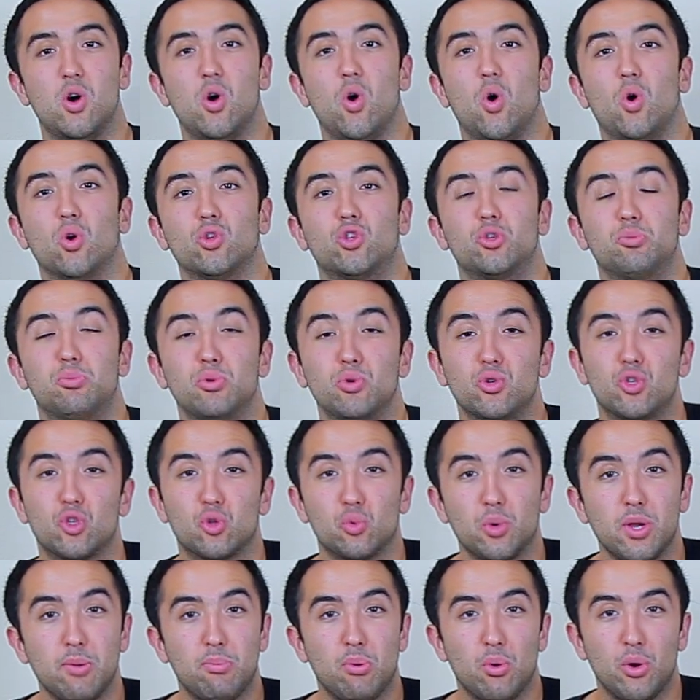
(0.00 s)
Ultra Boost
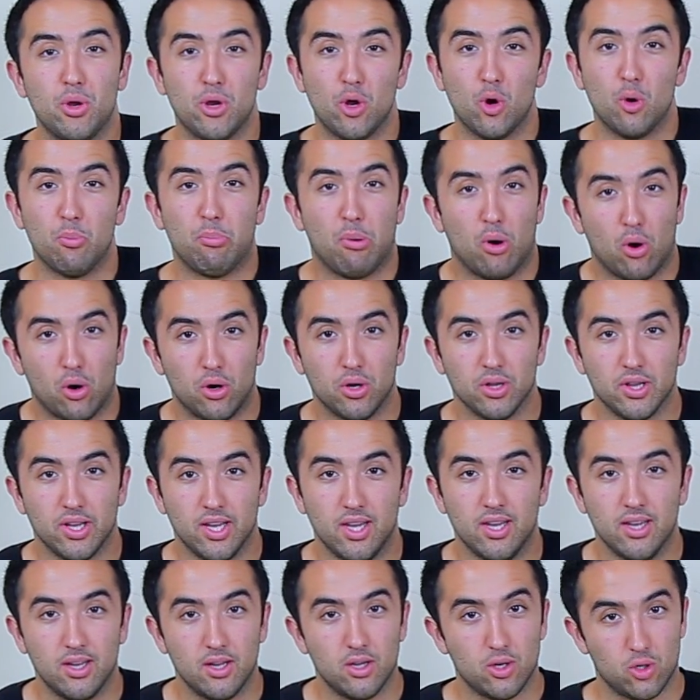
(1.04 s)
3.0
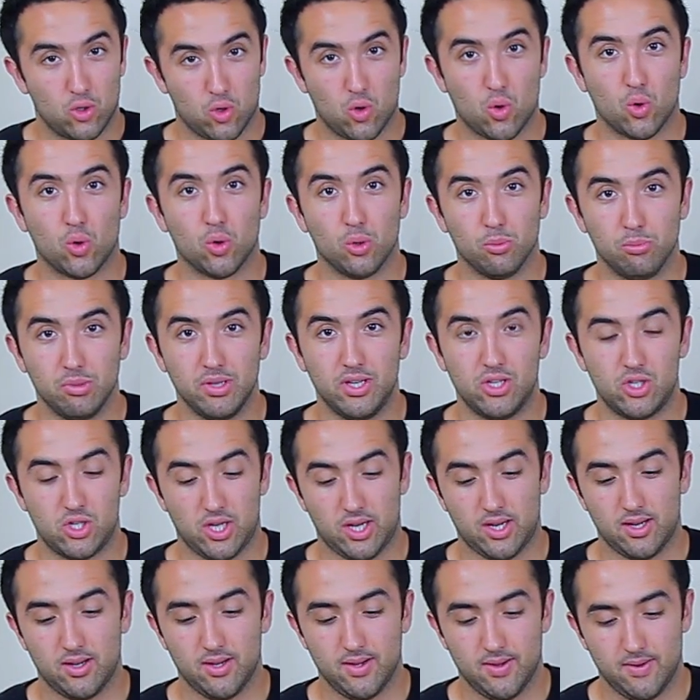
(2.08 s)
Parley, Coral
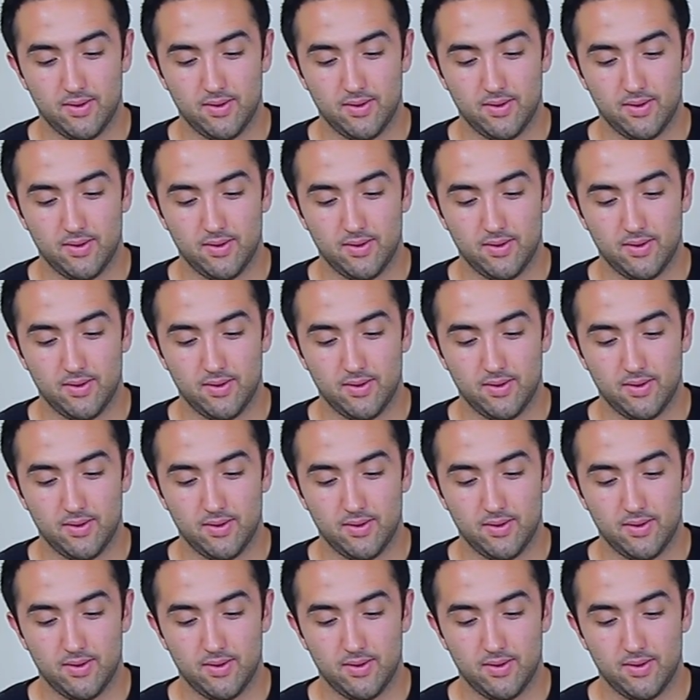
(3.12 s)
Bleaching.